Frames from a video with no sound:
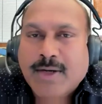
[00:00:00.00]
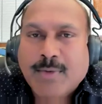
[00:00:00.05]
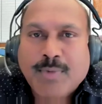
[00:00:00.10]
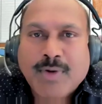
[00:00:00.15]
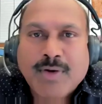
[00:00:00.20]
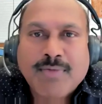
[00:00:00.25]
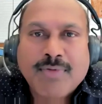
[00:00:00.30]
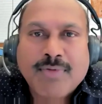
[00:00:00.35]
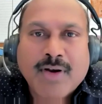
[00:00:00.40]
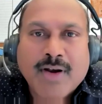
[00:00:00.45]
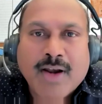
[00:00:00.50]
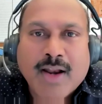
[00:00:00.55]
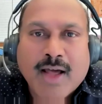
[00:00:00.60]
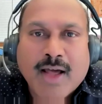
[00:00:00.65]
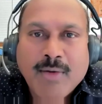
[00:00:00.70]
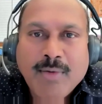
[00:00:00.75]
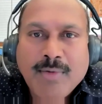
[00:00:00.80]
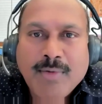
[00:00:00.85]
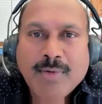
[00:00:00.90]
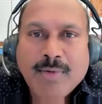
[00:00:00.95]
that one for
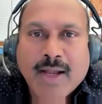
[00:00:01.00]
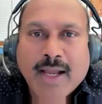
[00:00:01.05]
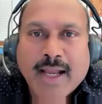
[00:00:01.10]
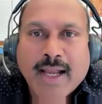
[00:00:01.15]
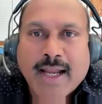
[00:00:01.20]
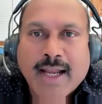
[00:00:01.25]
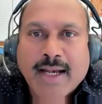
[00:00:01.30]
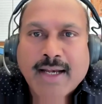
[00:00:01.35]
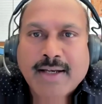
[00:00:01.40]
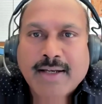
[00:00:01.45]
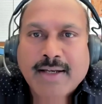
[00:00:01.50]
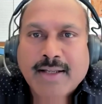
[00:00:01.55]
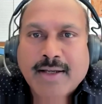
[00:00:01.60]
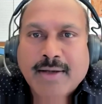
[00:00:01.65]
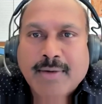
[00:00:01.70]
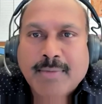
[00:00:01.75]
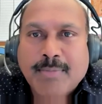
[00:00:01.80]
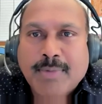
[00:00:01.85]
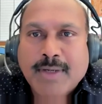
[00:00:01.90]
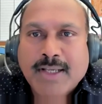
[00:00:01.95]
now, and
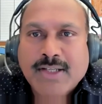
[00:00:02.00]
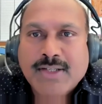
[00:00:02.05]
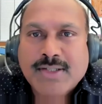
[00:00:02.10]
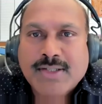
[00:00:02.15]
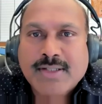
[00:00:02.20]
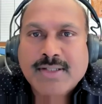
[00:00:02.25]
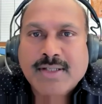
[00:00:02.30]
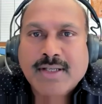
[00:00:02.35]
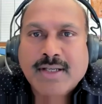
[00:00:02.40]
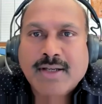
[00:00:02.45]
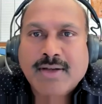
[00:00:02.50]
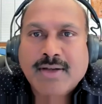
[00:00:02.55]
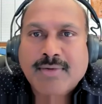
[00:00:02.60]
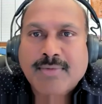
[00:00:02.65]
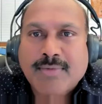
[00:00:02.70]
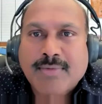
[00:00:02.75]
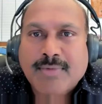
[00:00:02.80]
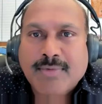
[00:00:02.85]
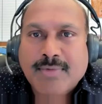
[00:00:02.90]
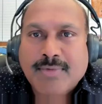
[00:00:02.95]
please
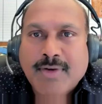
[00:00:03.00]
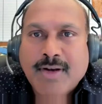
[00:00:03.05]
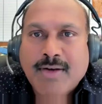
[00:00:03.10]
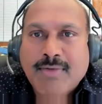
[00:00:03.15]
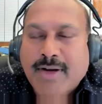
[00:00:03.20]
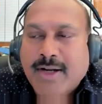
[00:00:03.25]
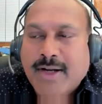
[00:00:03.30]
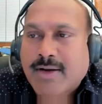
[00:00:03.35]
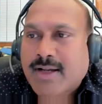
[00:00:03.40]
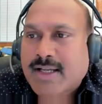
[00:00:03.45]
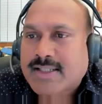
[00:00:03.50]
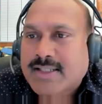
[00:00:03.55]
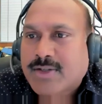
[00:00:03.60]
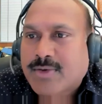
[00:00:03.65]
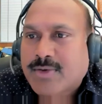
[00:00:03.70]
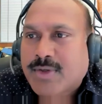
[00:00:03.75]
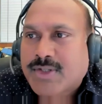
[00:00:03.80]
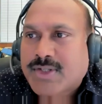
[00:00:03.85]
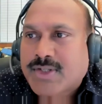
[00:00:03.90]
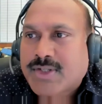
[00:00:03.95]
feel free to ask
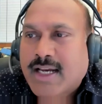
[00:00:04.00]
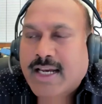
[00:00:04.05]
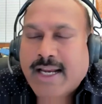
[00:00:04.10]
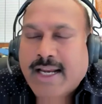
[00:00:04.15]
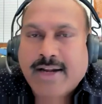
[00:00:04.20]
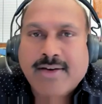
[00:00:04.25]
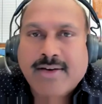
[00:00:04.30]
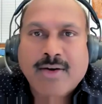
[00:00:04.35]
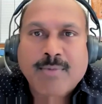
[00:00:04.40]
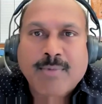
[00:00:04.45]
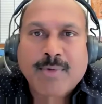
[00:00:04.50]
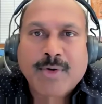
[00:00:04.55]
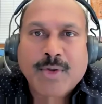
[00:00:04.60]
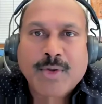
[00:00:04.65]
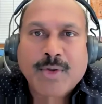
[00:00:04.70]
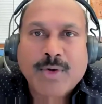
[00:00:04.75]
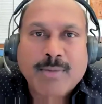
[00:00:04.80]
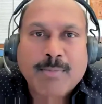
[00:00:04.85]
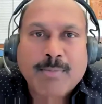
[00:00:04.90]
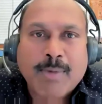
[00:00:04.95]
the question later on
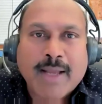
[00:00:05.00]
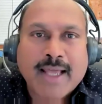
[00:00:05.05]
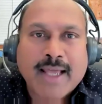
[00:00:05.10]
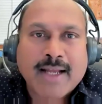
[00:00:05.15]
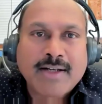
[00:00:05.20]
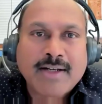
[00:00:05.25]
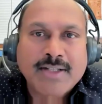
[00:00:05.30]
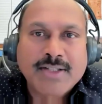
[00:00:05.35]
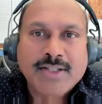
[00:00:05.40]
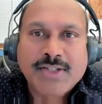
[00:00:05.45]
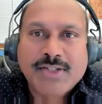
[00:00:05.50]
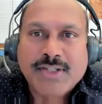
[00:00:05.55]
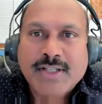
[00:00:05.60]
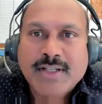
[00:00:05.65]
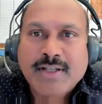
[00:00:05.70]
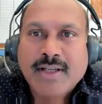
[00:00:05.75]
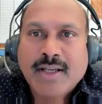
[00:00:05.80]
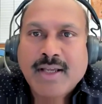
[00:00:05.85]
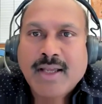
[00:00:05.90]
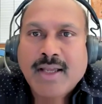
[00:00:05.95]
during the panel
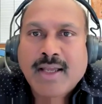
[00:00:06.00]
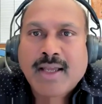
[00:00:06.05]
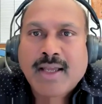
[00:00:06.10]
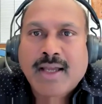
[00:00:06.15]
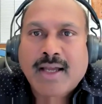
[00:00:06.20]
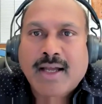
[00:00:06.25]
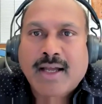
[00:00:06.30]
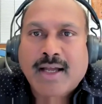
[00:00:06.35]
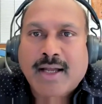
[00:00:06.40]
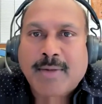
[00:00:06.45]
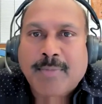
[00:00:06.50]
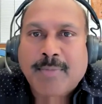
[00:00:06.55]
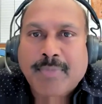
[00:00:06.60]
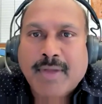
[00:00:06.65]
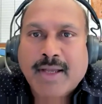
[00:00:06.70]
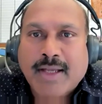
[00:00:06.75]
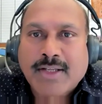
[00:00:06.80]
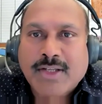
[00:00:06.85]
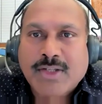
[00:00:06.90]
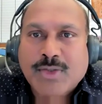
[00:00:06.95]
discussion.
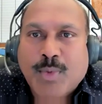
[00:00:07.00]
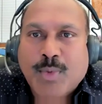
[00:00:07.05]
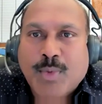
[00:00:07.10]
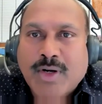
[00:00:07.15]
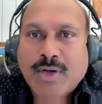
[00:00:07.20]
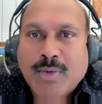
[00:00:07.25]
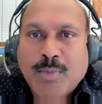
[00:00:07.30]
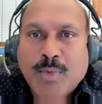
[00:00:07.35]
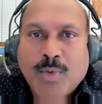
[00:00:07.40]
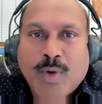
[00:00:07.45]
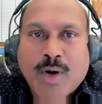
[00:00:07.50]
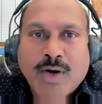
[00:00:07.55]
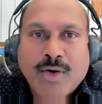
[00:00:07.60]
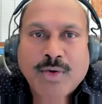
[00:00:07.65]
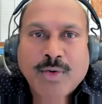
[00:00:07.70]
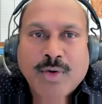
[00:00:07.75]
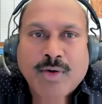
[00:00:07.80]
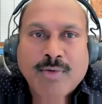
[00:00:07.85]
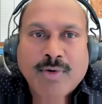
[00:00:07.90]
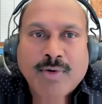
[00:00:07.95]
I just want to move
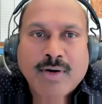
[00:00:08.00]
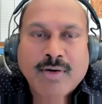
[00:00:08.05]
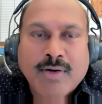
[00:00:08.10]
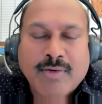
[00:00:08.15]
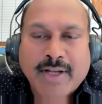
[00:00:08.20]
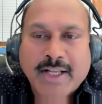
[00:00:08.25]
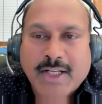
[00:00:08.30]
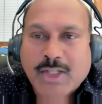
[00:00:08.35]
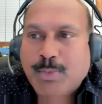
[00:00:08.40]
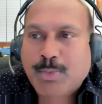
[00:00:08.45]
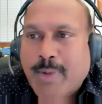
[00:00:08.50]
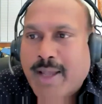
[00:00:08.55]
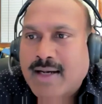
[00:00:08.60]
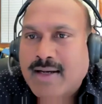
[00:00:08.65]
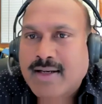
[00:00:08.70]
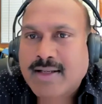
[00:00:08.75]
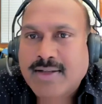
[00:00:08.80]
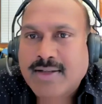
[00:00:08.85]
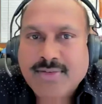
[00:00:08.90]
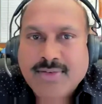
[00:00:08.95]
on to our next
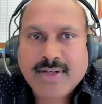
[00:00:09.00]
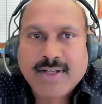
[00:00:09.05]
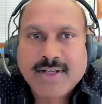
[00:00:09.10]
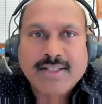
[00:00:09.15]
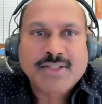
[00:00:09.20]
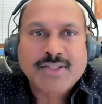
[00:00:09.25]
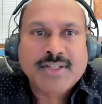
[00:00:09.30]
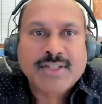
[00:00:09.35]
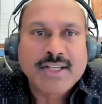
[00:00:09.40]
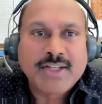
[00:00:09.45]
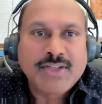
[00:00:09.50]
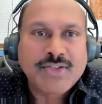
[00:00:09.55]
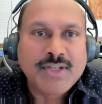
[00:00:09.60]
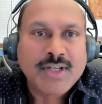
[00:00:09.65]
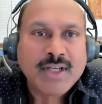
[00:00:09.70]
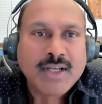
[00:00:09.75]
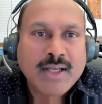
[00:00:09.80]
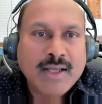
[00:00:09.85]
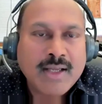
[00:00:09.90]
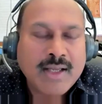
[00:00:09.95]
panelist at this
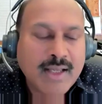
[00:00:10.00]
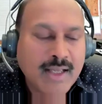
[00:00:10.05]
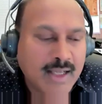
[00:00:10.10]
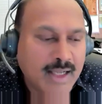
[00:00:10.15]
stage.